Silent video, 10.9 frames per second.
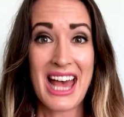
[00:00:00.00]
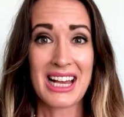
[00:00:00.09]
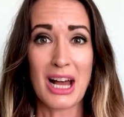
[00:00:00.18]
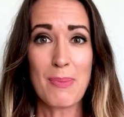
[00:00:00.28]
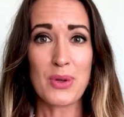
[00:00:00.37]

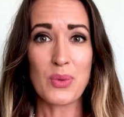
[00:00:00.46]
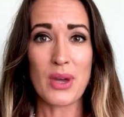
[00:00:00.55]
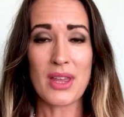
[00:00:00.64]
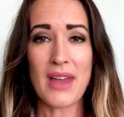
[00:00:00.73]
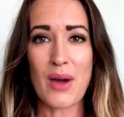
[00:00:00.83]
coupled
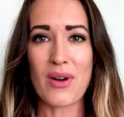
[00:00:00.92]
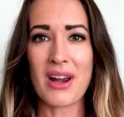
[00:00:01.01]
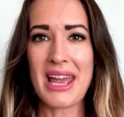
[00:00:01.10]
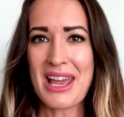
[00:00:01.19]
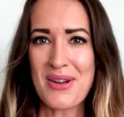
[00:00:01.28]
with
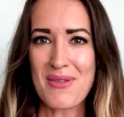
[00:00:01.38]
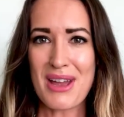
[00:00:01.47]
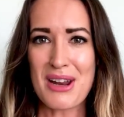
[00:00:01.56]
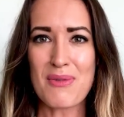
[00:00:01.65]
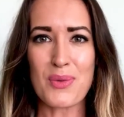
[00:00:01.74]
our
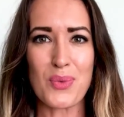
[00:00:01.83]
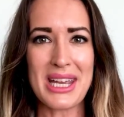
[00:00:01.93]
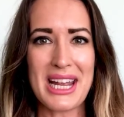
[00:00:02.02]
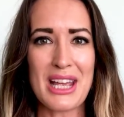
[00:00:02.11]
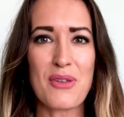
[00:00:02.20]
innovative
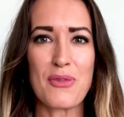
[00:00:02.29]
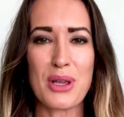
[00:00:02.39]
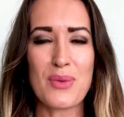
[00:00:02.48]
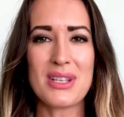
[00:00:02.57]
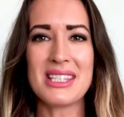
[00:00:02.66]
Reading
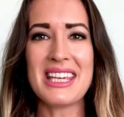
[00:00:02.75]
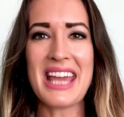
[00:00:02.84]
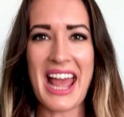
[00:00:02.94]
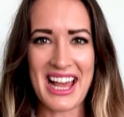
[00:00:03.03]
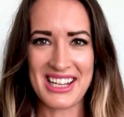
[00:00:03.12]
Fluency
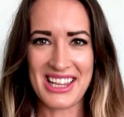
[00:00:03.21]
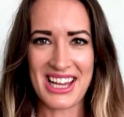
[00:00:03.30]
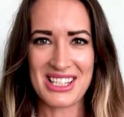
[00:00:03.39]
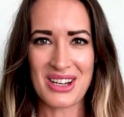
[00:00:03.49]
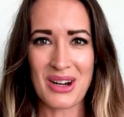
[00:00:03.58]

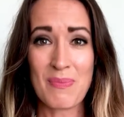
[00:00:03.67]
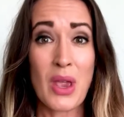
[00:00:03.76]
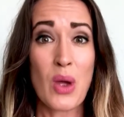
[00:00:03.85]
Analyzer,